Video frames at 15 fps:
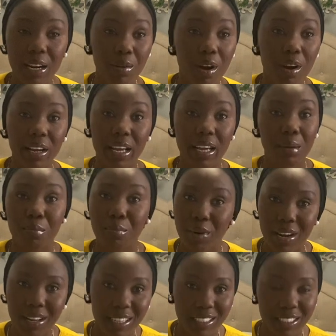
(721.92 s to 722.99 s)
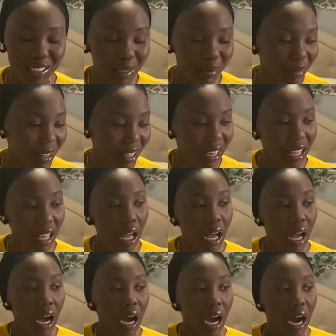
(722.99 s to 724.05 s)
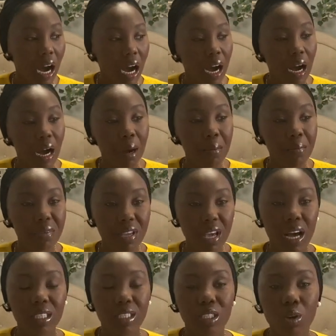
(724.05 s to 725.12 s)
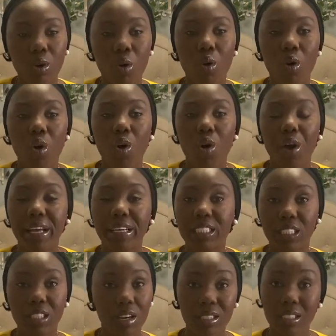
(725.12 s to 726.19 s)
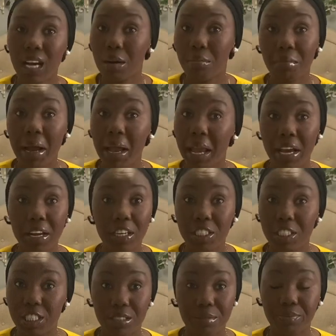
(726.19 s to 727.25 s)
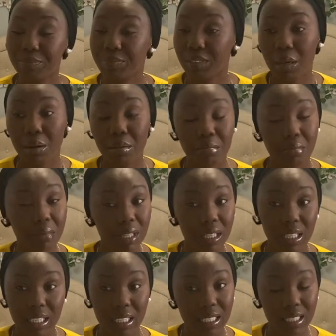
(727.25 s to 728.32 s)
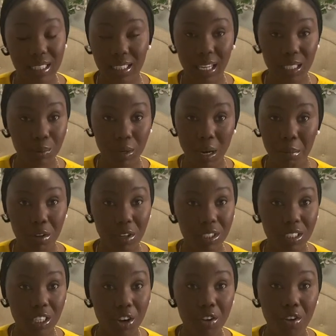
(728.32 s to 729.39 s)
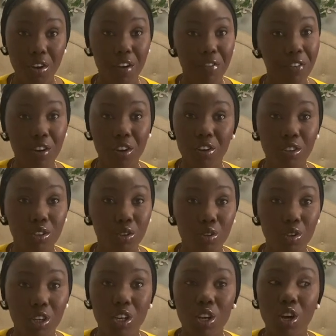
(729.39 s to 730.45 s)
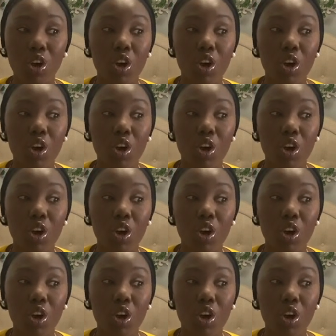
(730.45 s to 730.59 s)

around like I'm pregnant or something. Um, yeah, so it sucked out my energy. That's what I'm going to tell you. If you're going to do it,